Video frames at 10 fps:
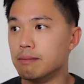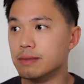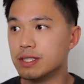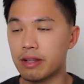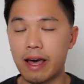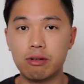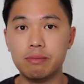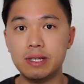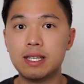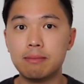So that will
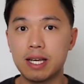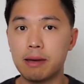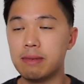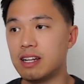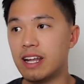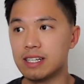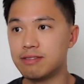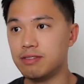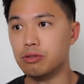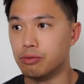be sometime in the next
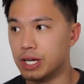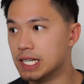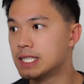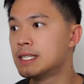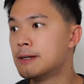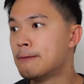few weeks.